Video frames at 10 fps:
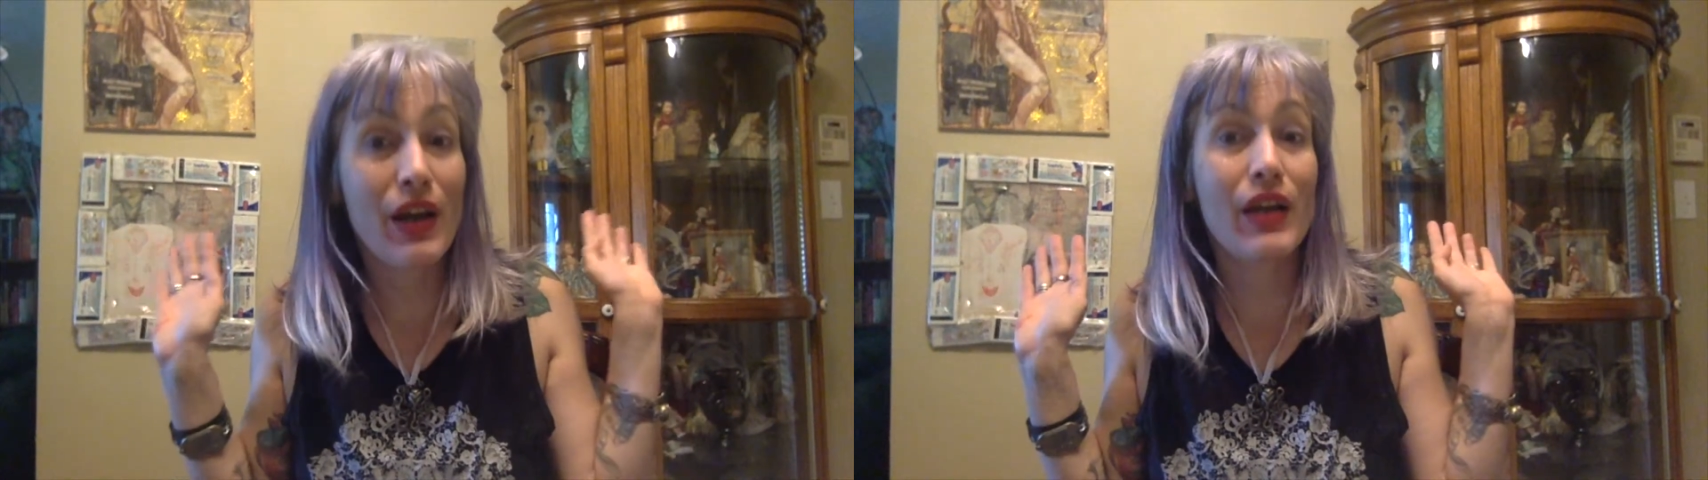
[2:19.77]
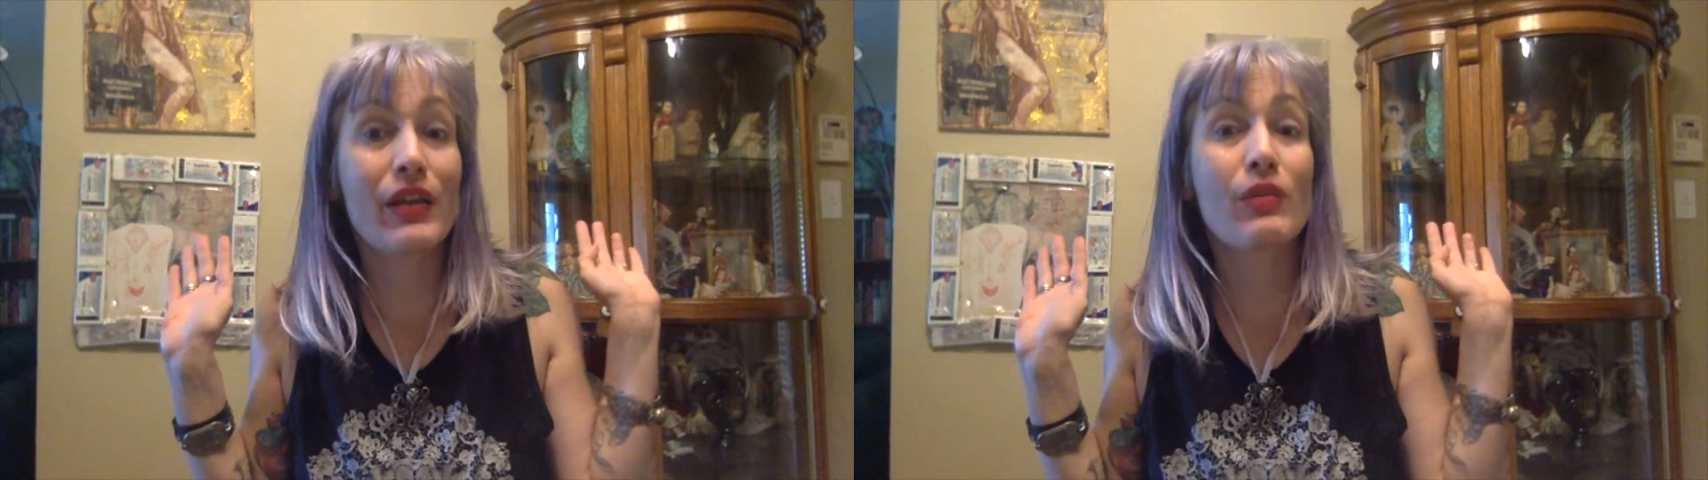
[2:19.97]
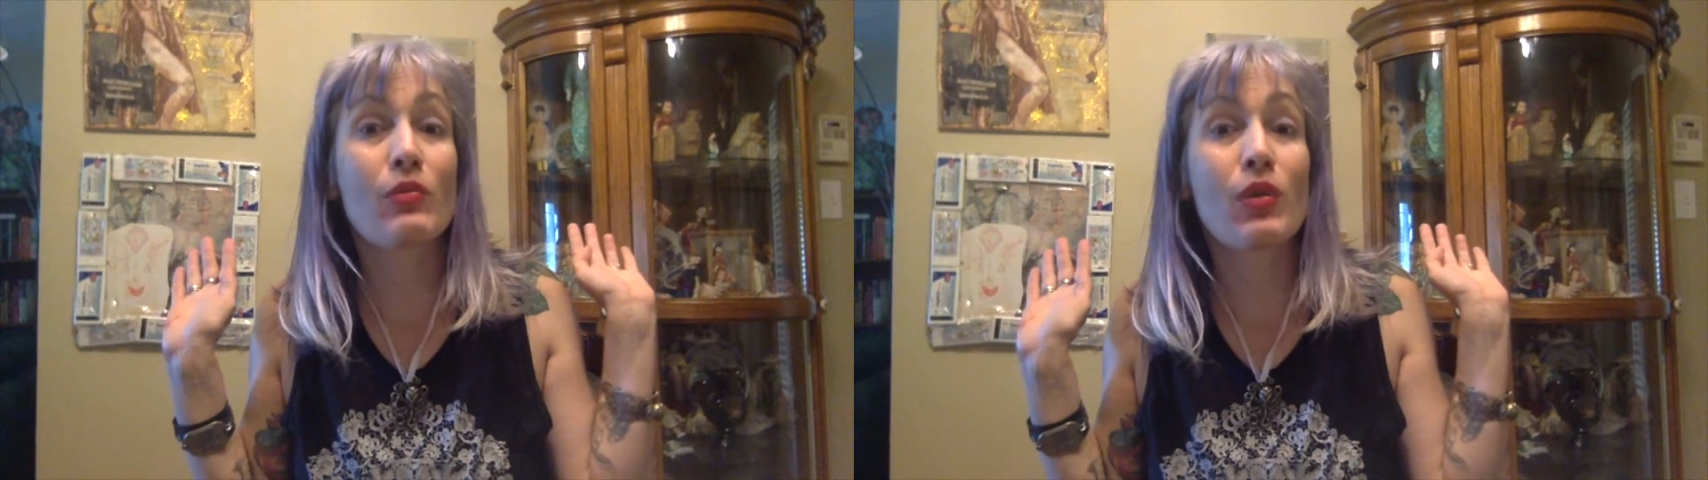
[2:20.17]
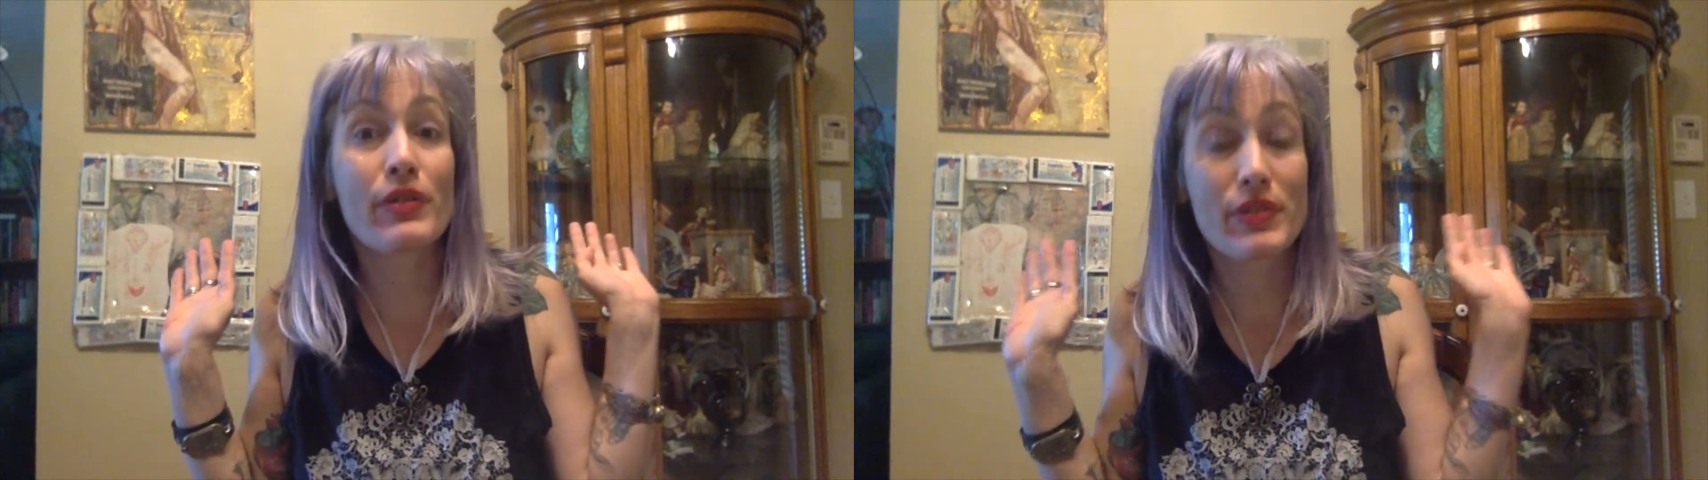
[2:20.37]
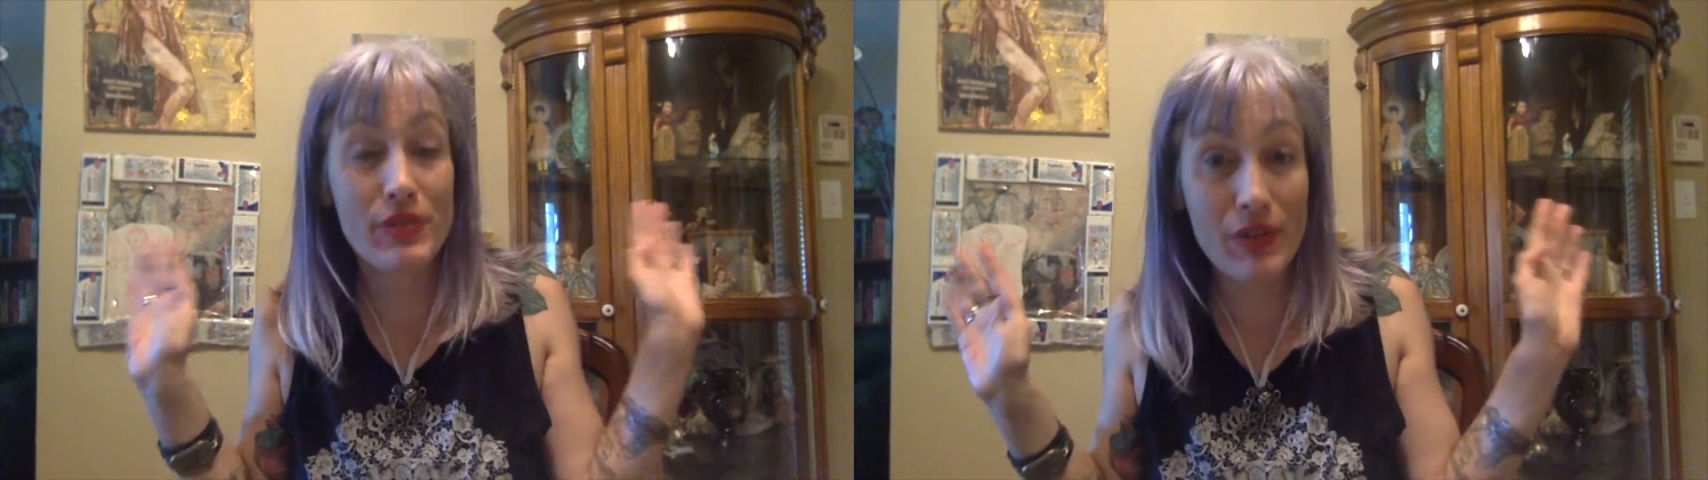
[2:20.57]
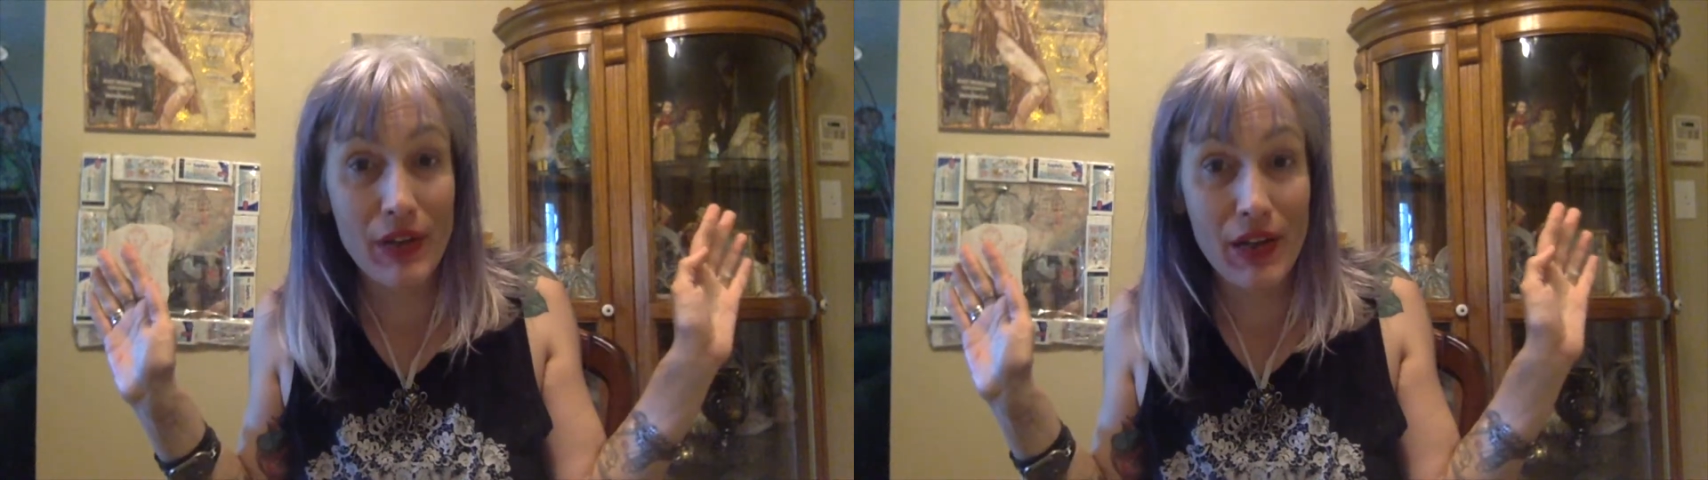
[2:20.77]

I was a drug